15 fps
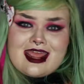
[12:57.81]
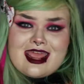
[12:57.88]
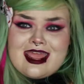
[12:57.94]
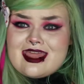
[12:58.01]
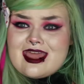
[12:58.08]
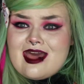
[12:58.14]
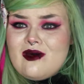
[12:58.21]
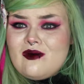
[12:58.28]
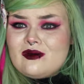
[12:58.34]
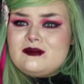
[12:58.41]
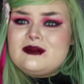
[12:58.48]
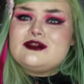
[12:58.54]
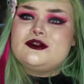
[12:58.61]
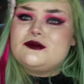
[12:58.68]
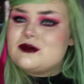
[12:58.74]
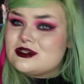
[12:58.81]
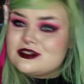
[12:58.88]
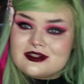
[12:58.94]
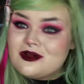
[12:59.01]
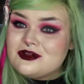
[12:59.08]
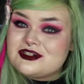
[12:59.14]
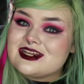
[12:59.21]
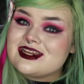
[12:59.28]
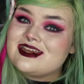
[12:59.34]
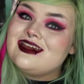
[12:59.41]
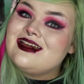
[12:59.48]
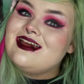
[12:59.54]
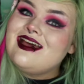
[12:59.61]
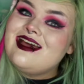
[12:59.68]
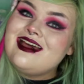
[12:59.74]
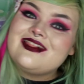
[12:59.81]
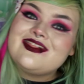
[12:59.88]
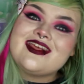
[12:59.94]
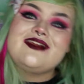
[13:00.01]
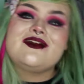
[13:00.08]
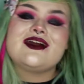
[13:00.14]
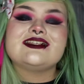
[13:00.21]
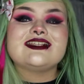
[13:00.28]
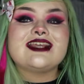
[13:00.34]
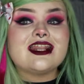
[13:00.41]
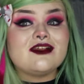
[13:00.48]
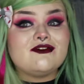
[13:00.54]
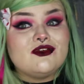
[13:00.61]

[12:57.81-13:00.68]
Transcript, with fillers: hang out and be super nostalgic. Thank you guys again.